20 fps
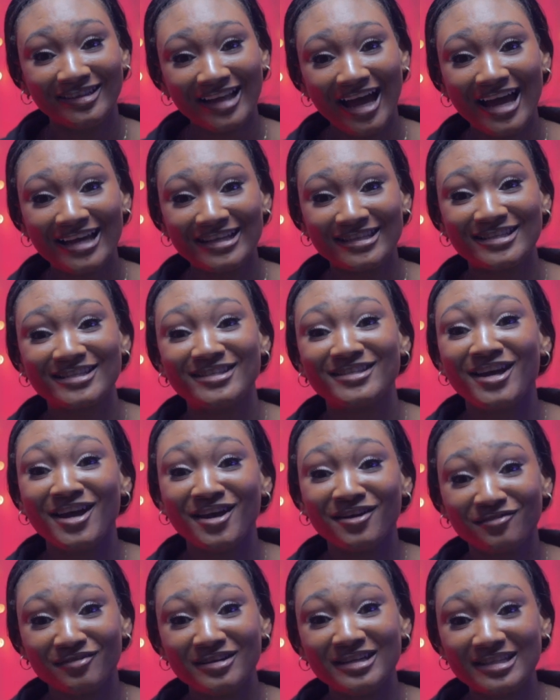Nice.
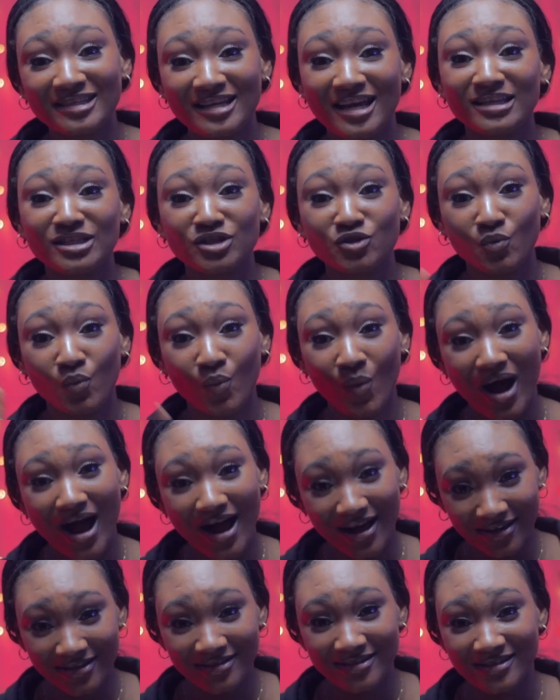Research
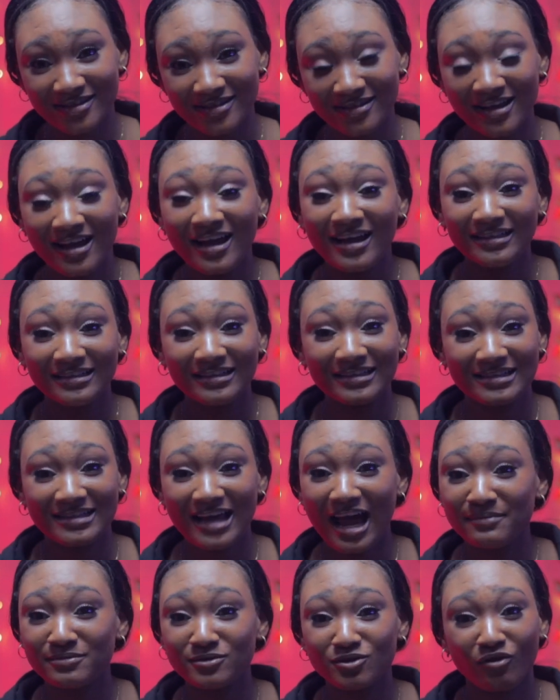wax. The
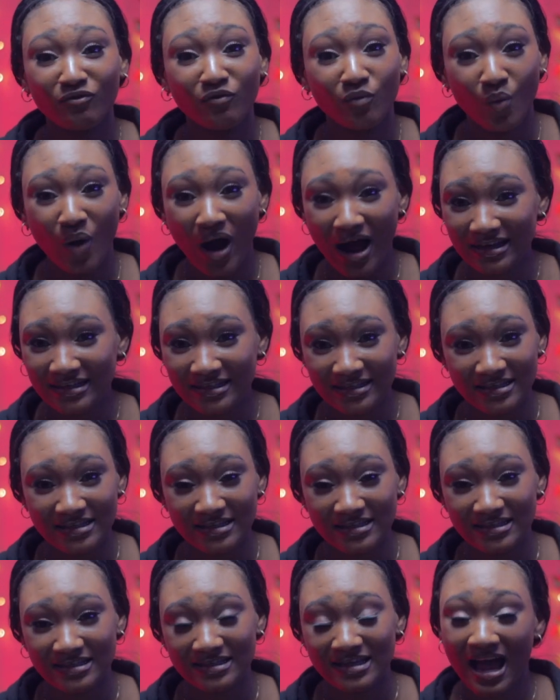types of
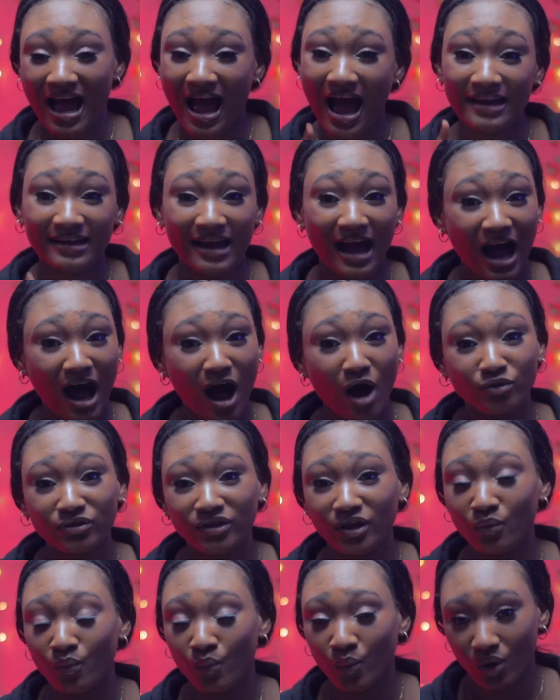waxes and how
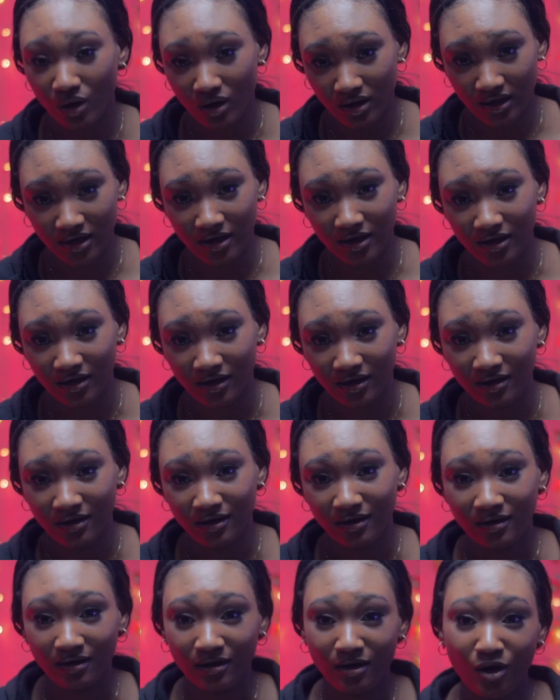they work,
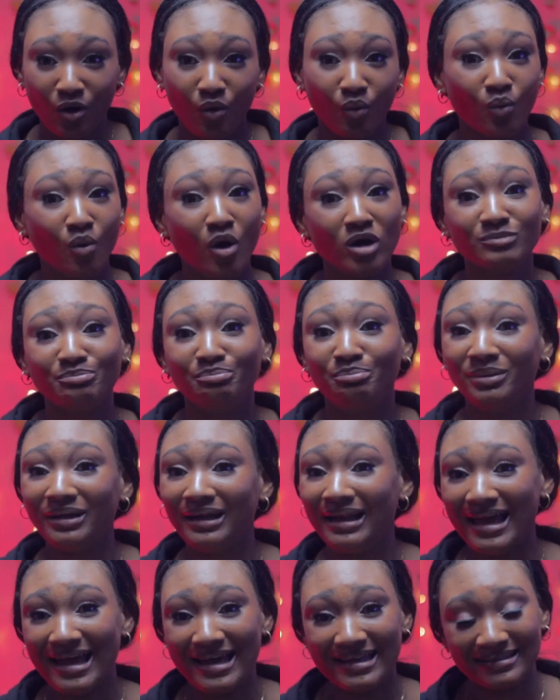what
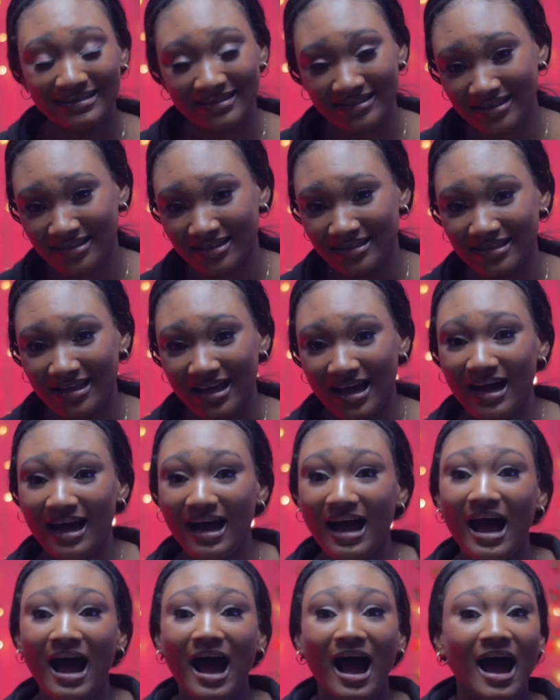blends
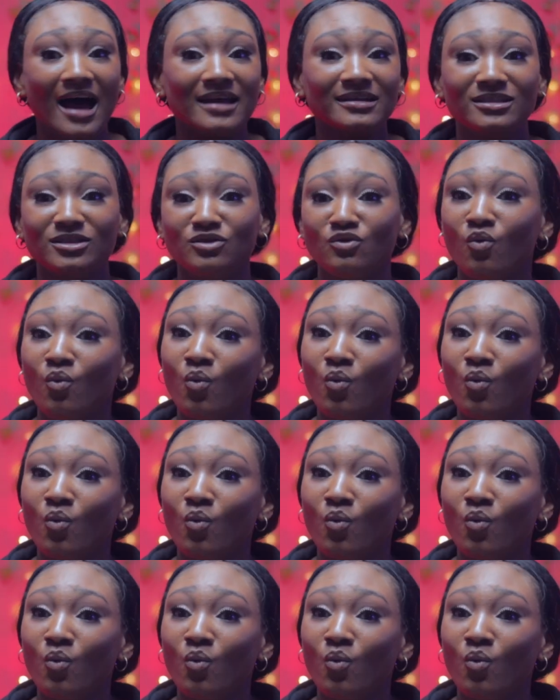and